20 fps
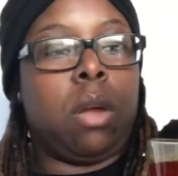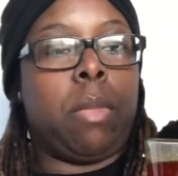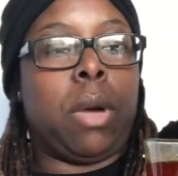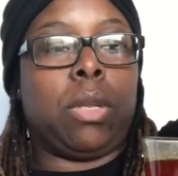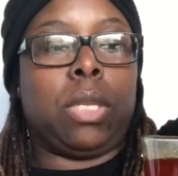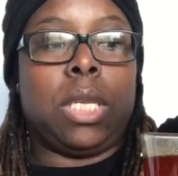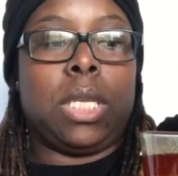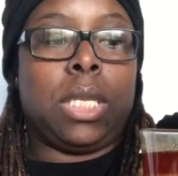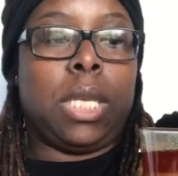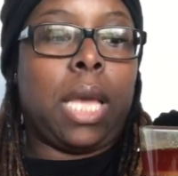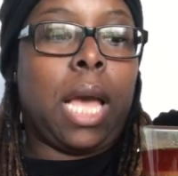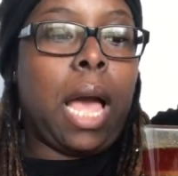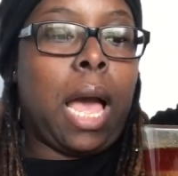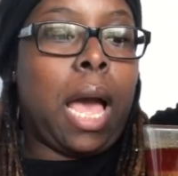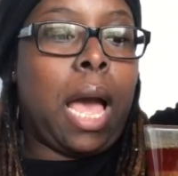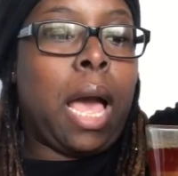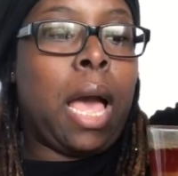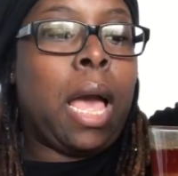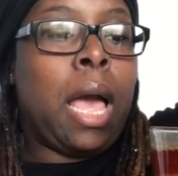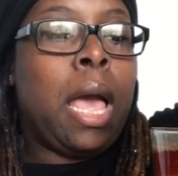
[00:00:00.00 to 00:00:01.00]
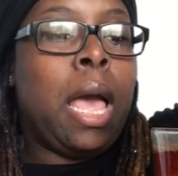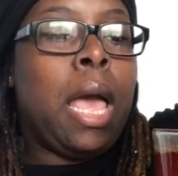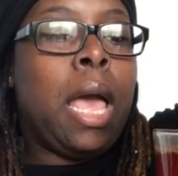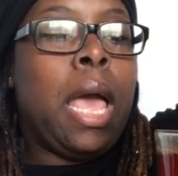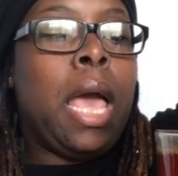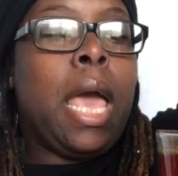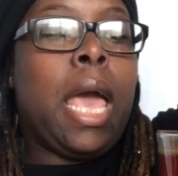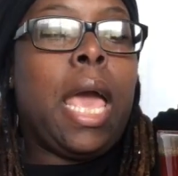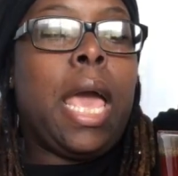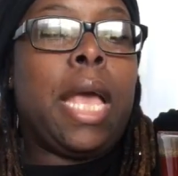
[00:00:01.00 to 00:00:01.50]
about this guy.
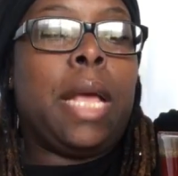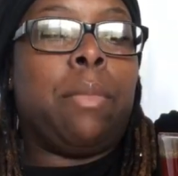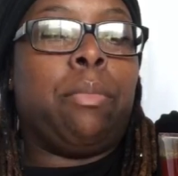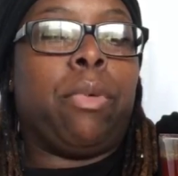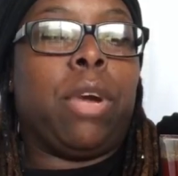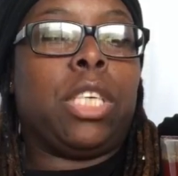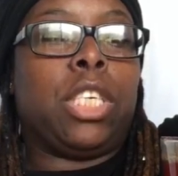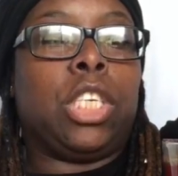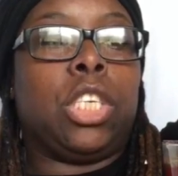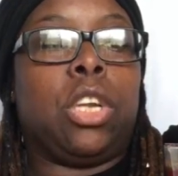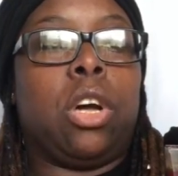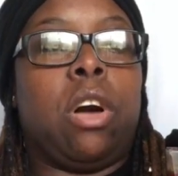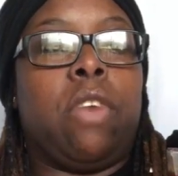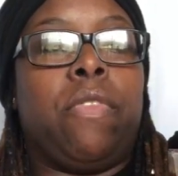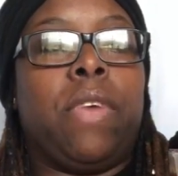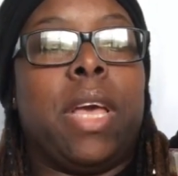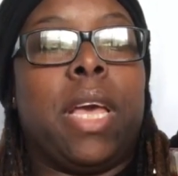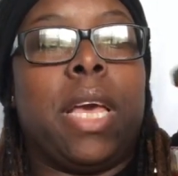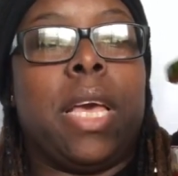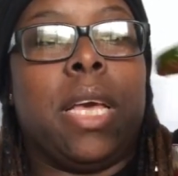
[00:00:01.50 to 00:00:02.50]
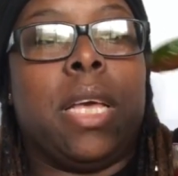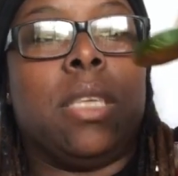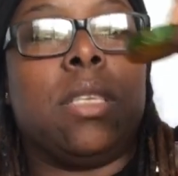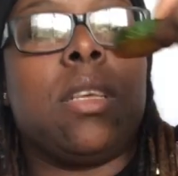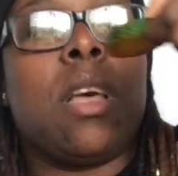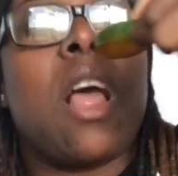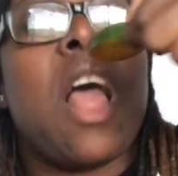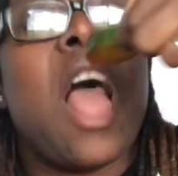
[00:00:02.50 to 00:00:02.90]
And brushed it off as,